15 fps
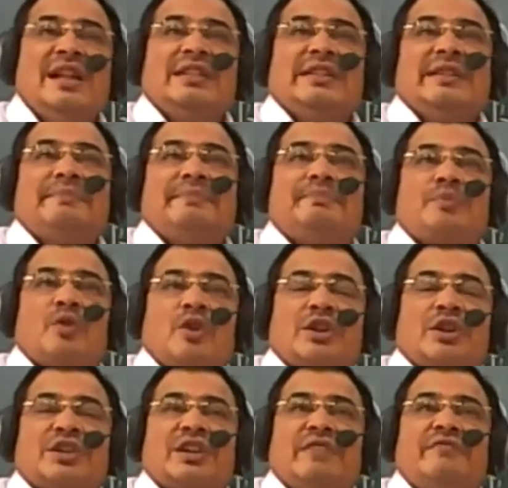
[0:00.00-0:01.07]
the
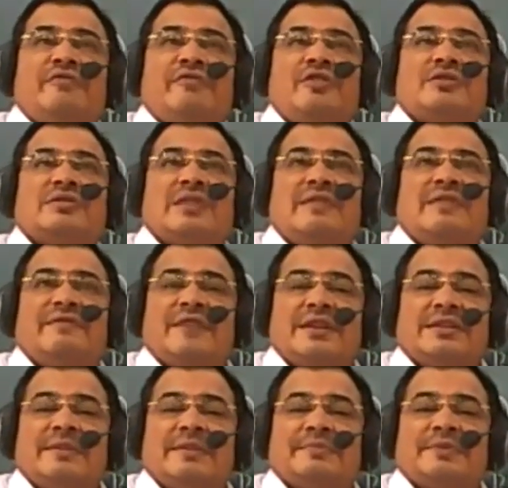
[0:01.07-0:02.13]
production for
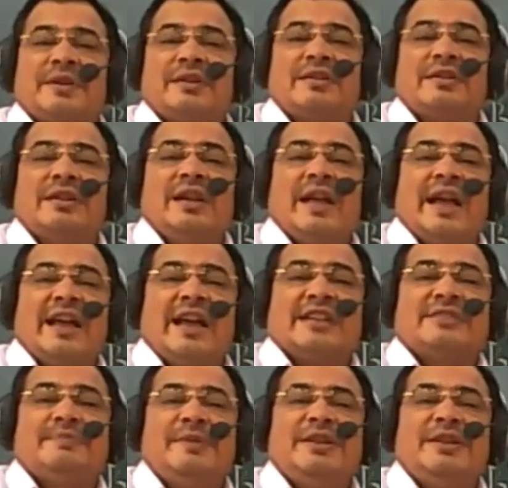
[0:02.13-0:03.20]
self-consumption
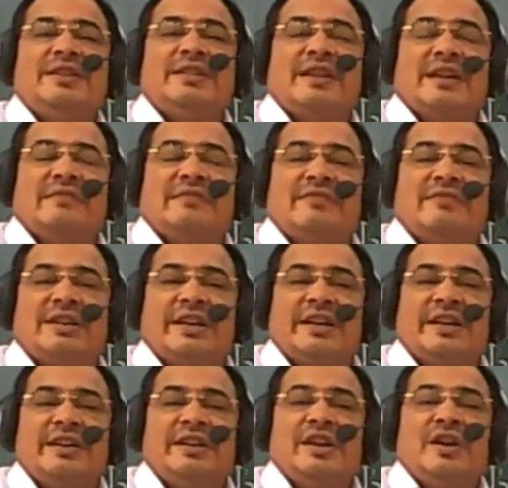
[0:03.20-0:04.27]
has been
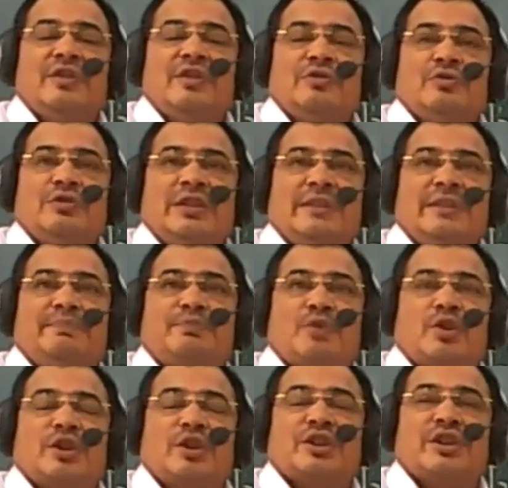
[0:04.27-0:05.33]
converted to the
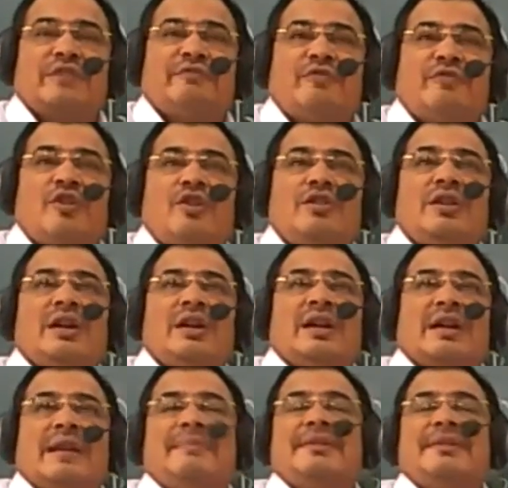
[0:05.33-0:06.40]
production for
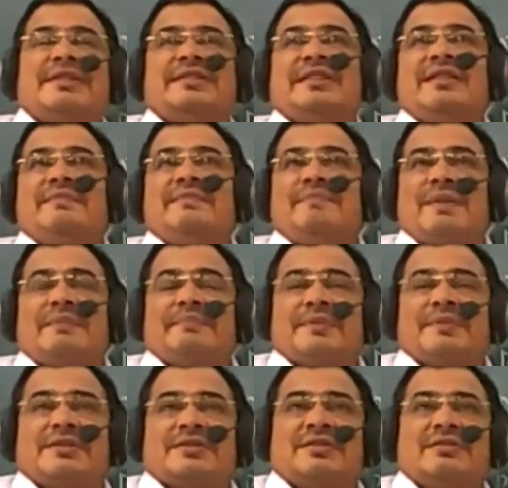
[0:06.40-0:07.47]
commercial
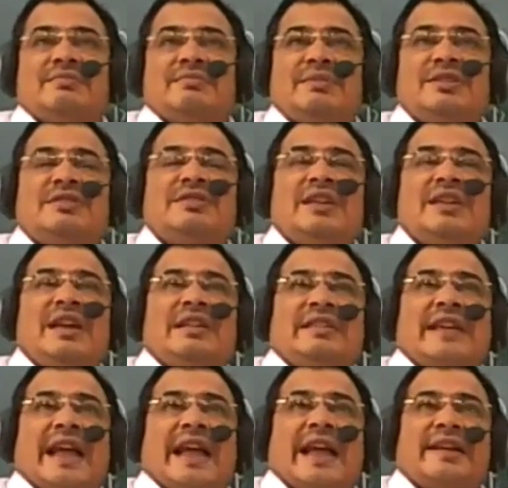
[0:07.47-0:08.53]
purpose. Means
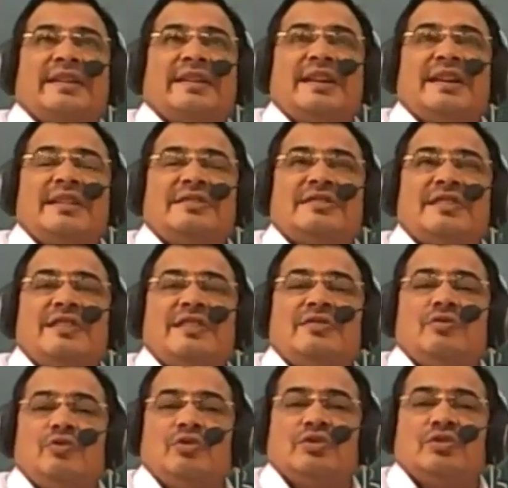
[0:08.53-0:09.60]
the agricultural
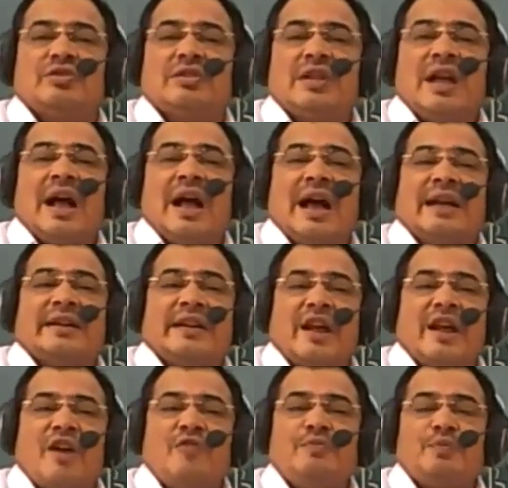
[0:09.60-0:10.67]
goods are
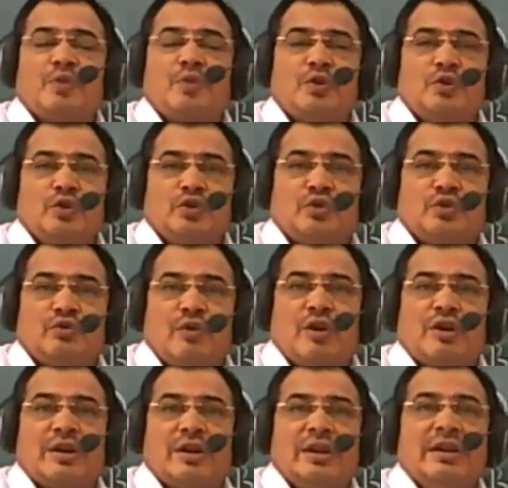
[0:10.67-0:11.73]
now produced
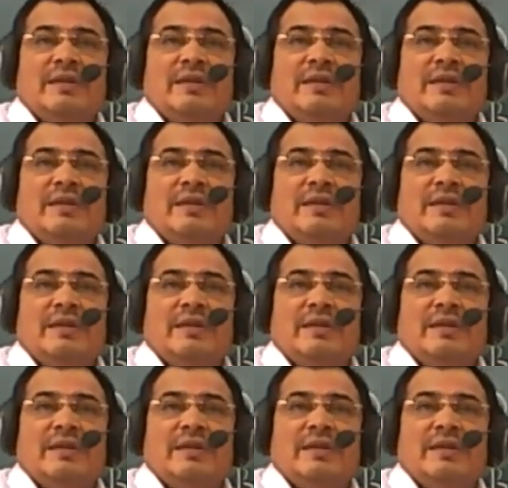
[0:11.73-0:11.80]
for